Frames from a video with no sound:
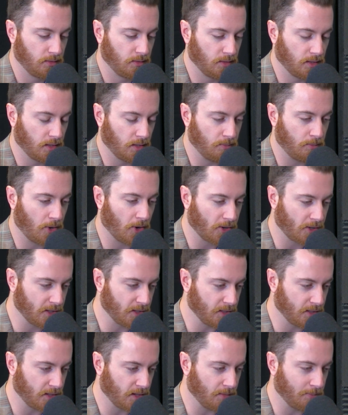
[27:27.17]

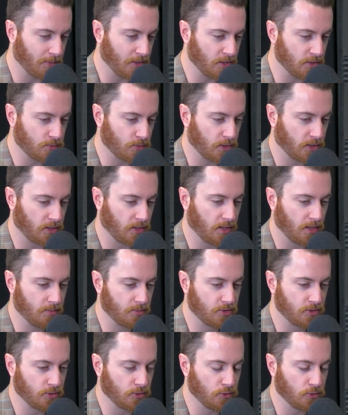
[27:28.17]
marketing companies when it
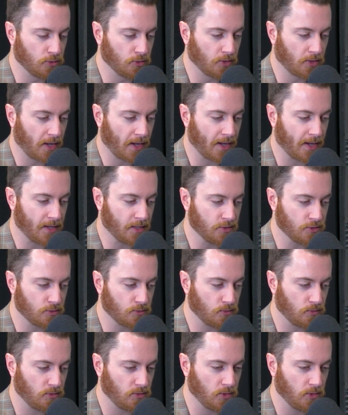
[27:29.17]
comes to Google Ads.